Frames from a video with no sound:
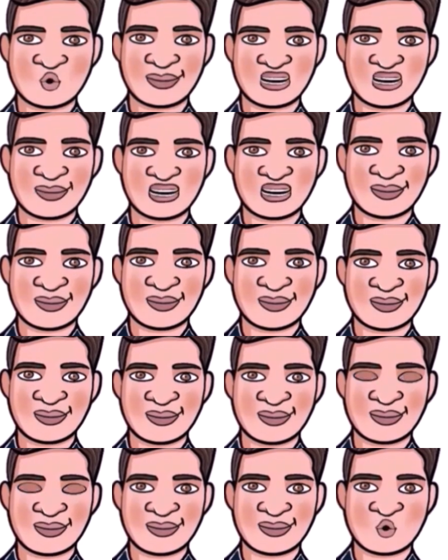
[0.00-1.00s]
Of course you
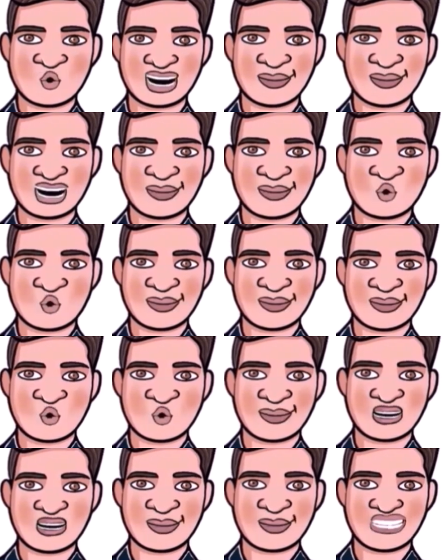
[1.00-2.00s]
would have guessed it
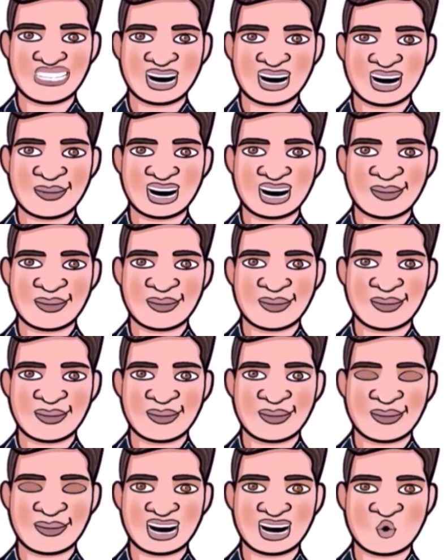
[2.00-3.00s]
right.
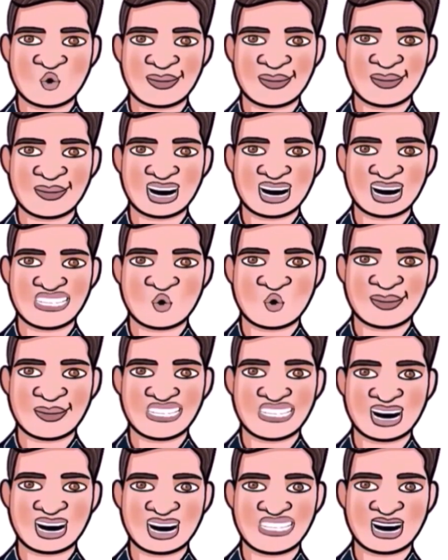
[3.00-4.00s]
Fude is in
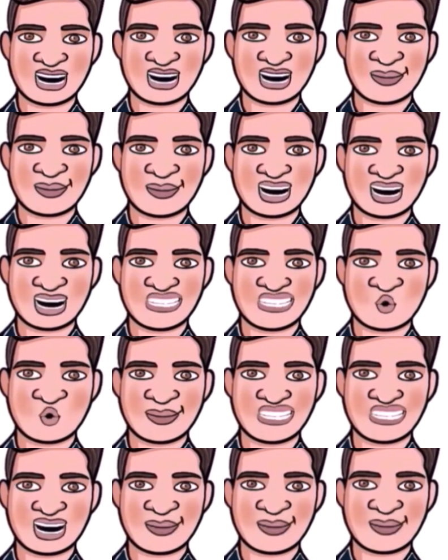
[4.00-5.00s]
front or
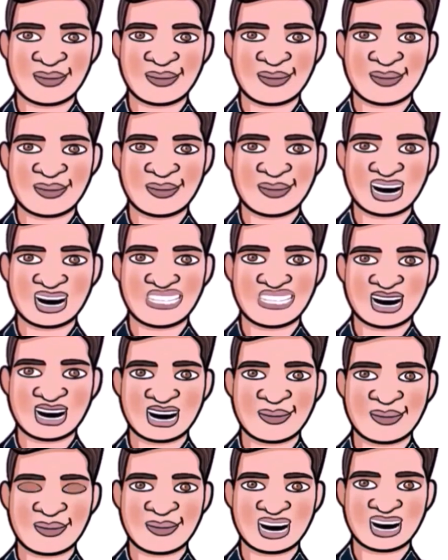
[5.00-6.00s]
ahead. The
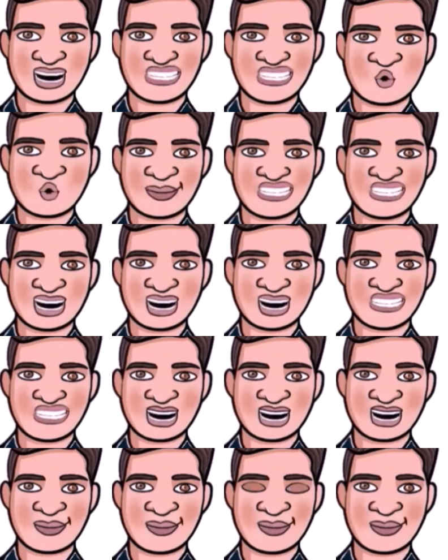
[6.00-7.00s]
opposite to that
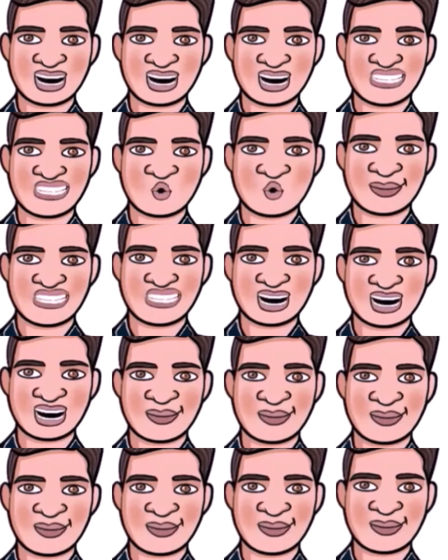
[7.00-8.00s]
is
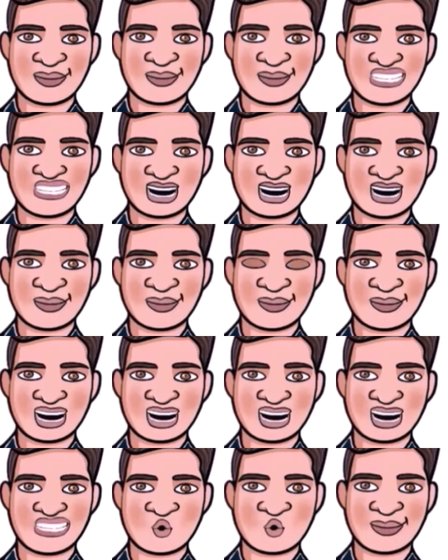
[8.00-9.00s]
behind.
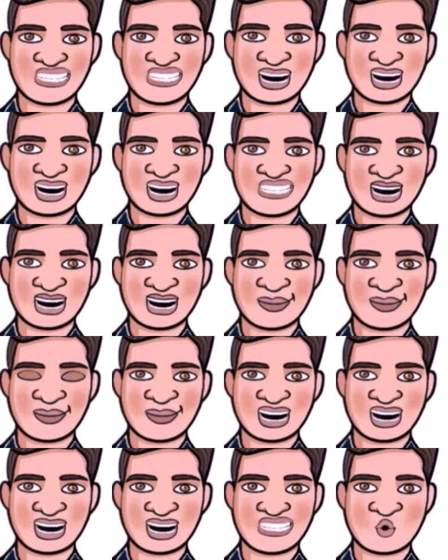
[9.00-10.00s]
Phaati.
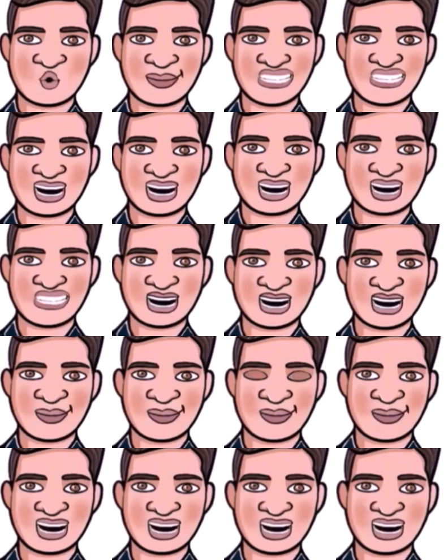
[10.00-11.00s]
Mukhaar
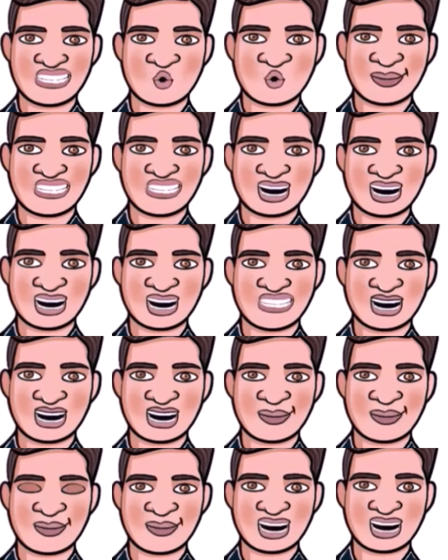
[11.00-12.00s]
and Fude
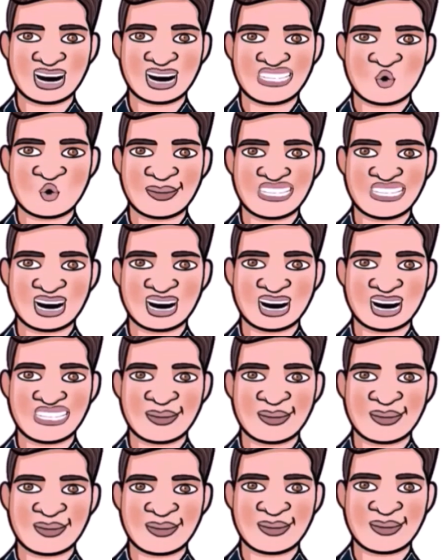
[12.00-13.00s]
are kind of
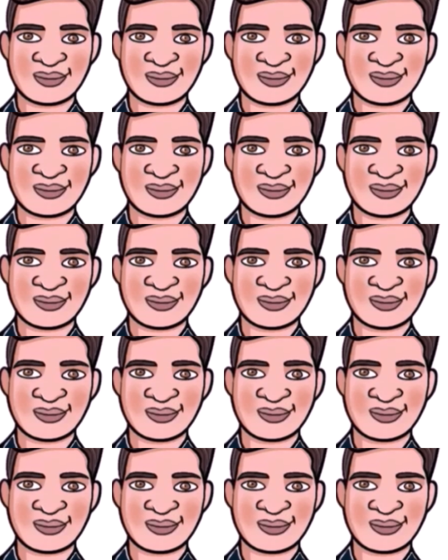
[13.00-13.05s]
similar.